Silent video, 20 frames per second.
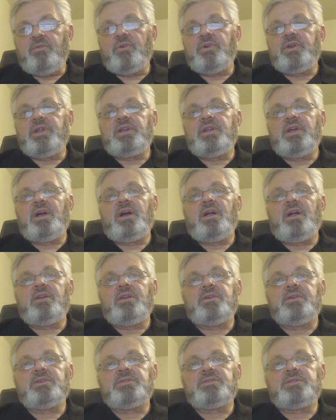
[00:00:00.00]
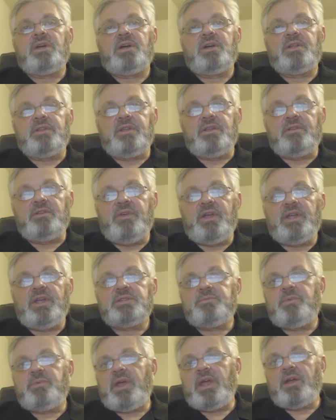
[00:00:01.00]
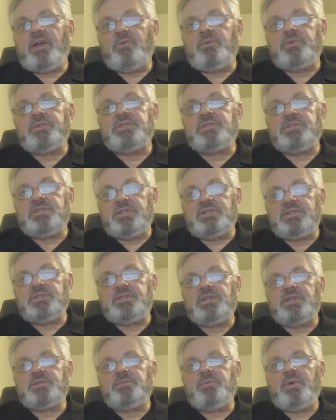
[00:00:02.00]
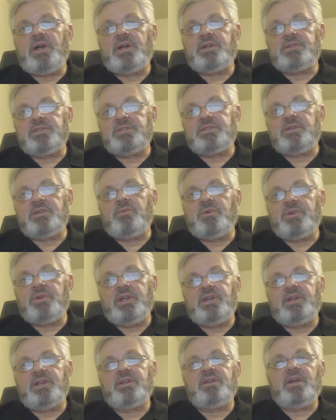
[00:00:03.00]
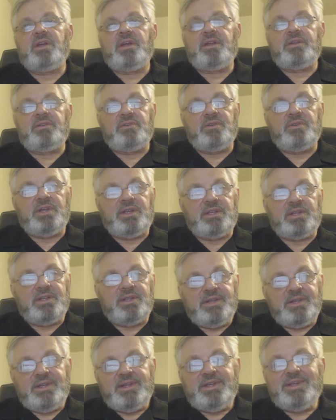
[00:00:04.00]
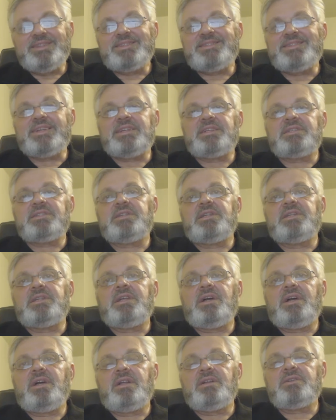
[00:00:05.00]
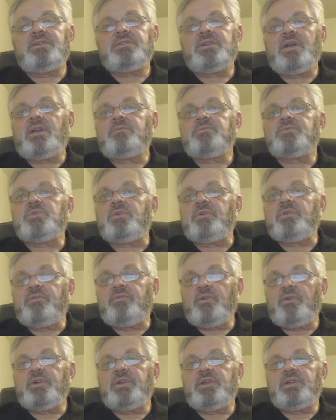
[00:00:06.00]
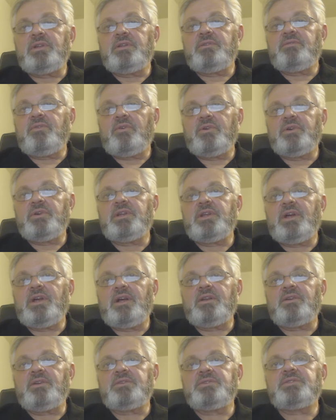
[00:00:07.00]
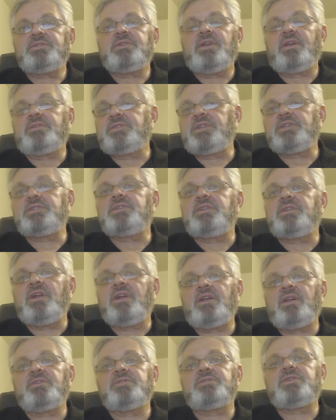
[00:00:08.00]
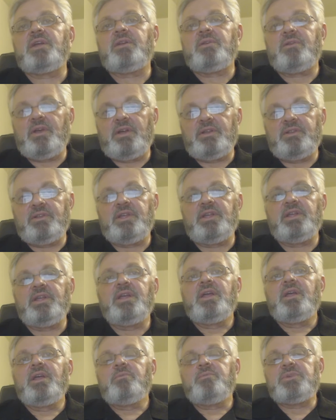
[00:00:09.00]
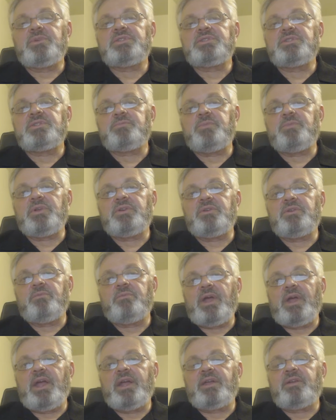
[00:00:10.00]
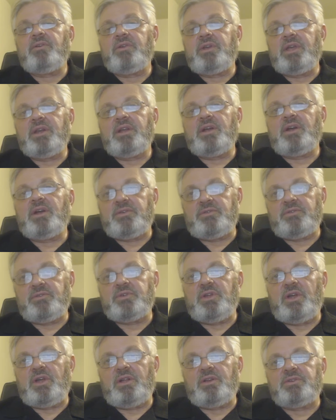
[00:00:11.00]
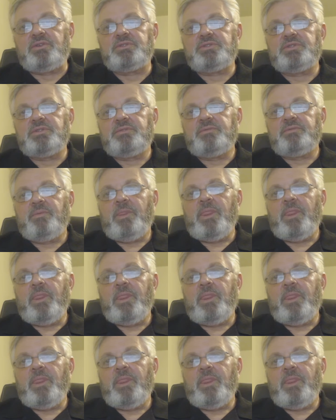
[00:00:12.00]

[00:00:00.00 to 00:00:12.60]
$40, on the advanced pack, which is the 6 boxes at $199, you get $60. I'm sorry, $40, $60, and on the business builder pack you get $100.